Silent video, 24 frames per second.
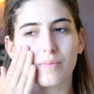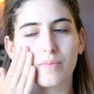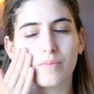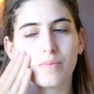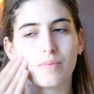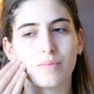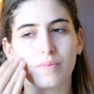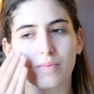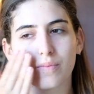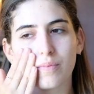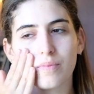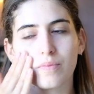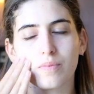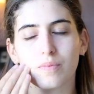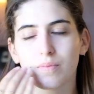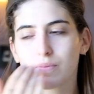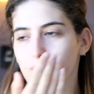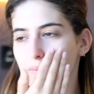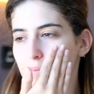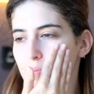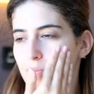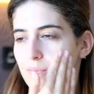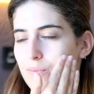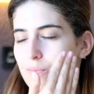the morning just
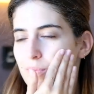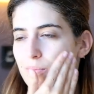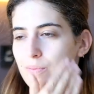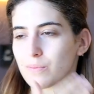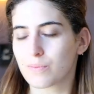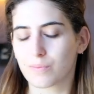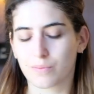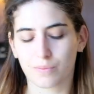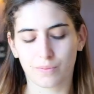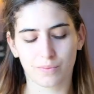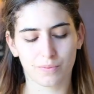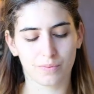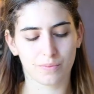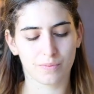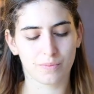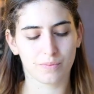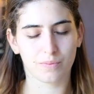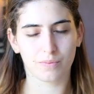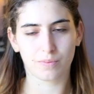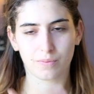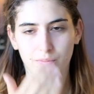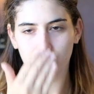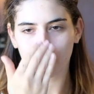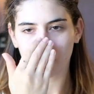because I prefer like a bit
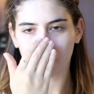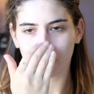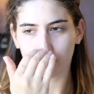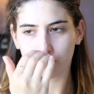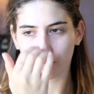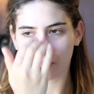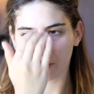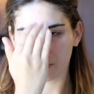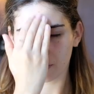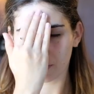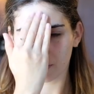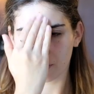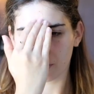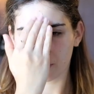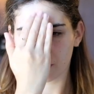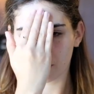of a richer